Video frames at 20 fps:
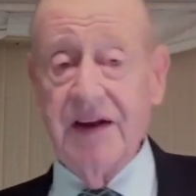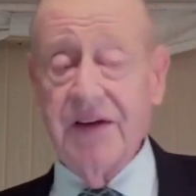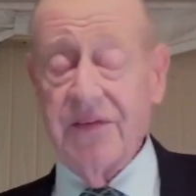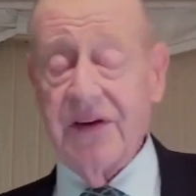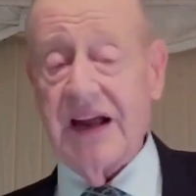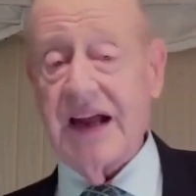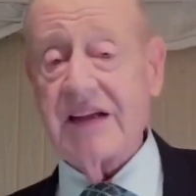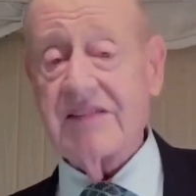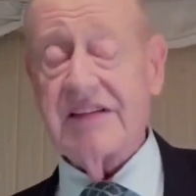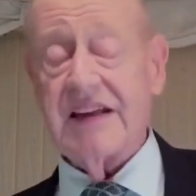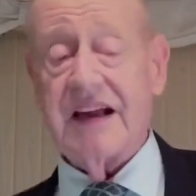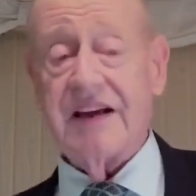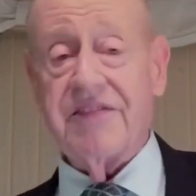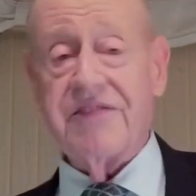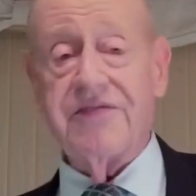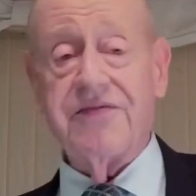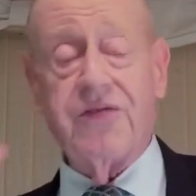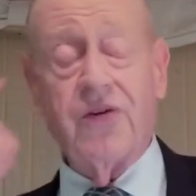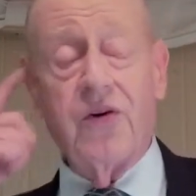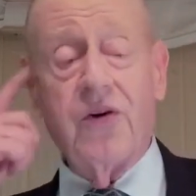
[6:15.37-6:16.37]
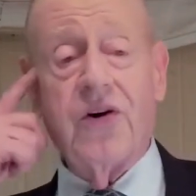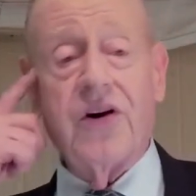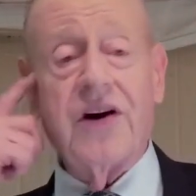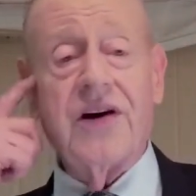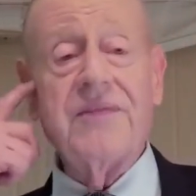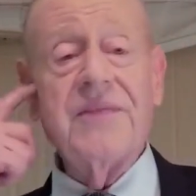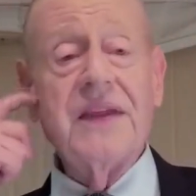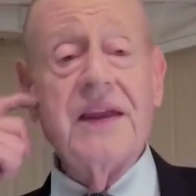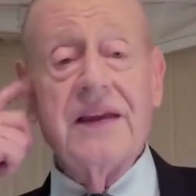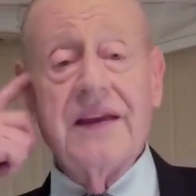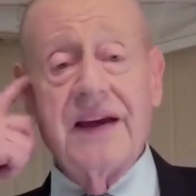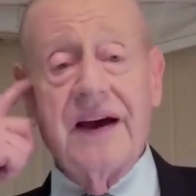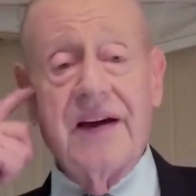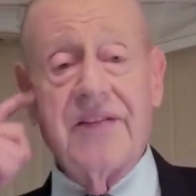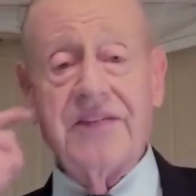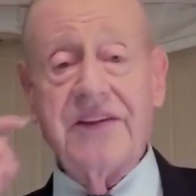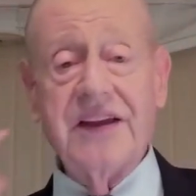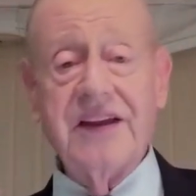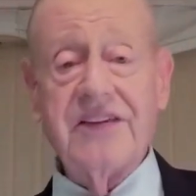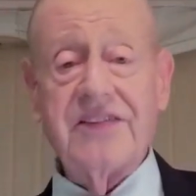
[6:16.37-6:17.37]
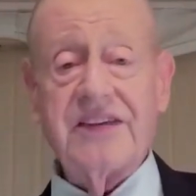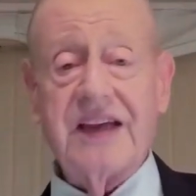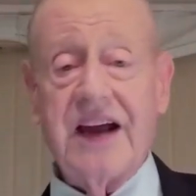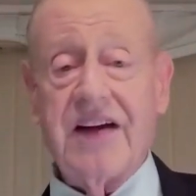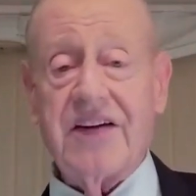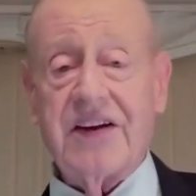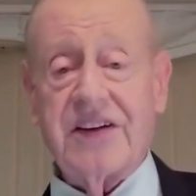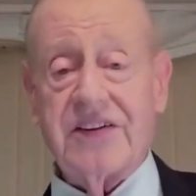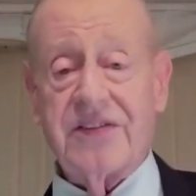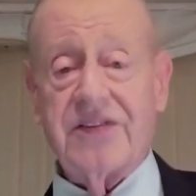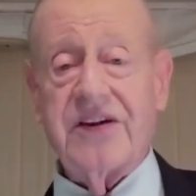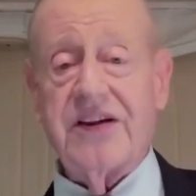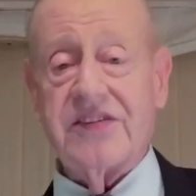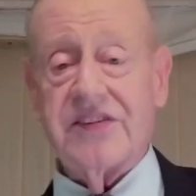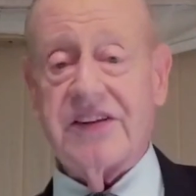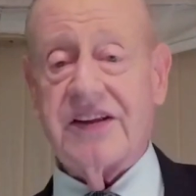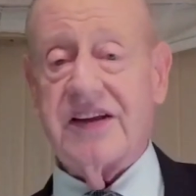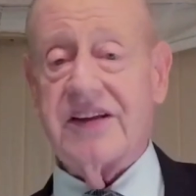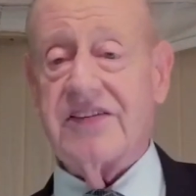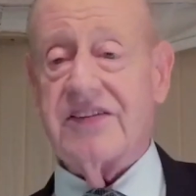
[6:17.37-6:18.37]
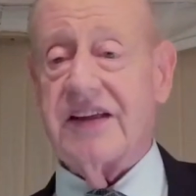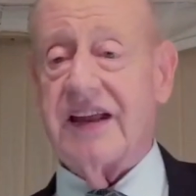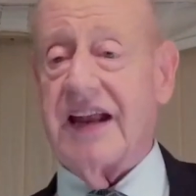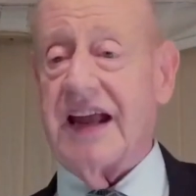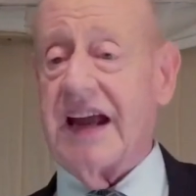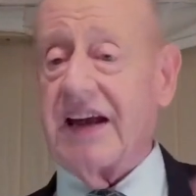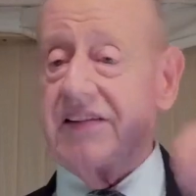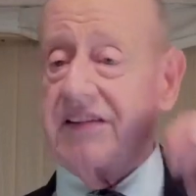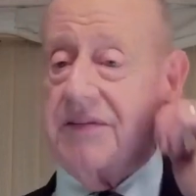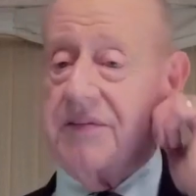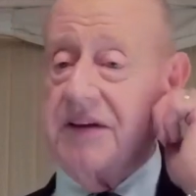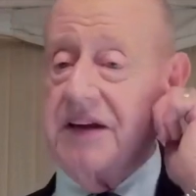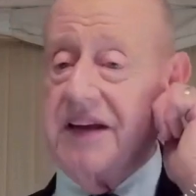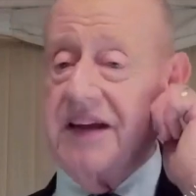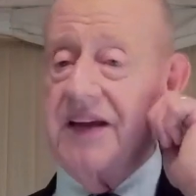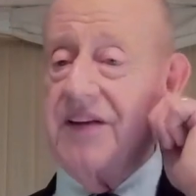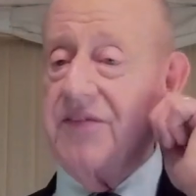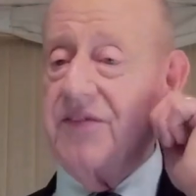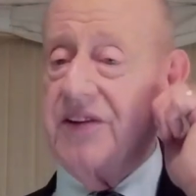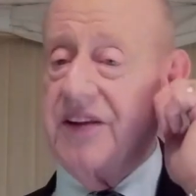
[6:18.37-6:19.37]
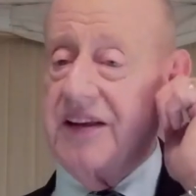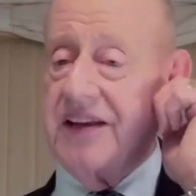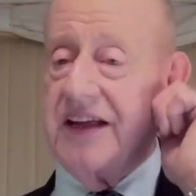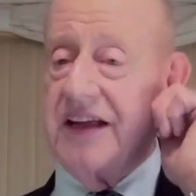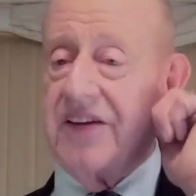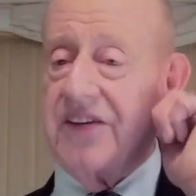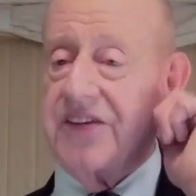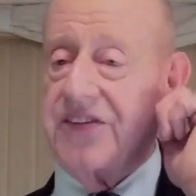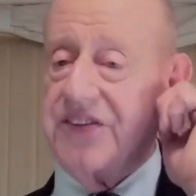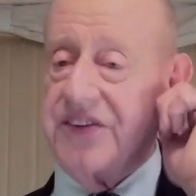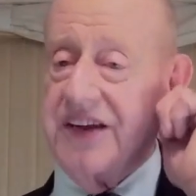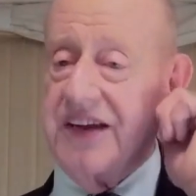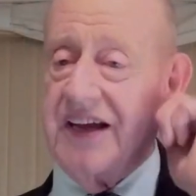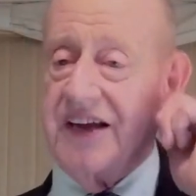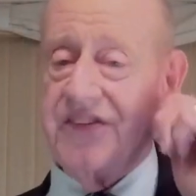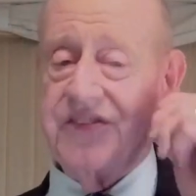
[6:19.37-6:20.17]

We actually have four of these characteristics that actually begin with the letter C.